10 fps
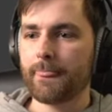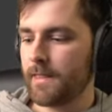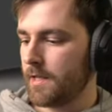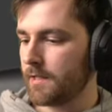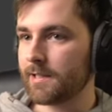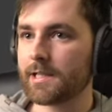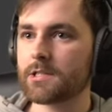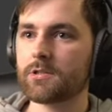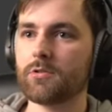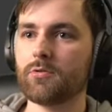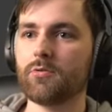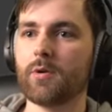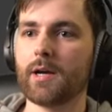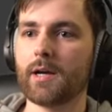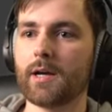And let's do,
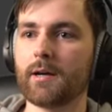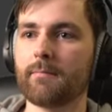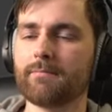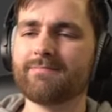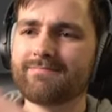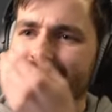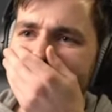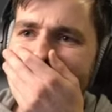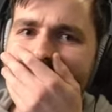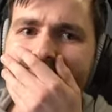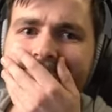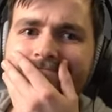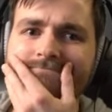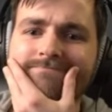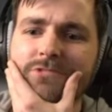uh,
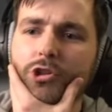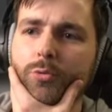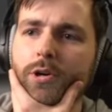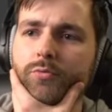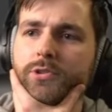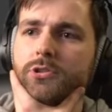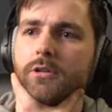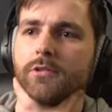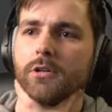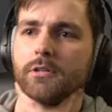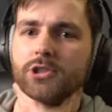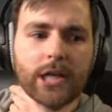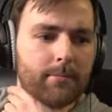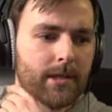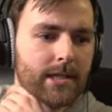you know what, we should have done
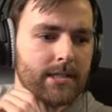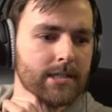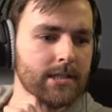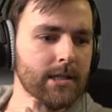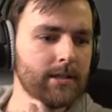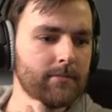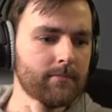shape keys instead.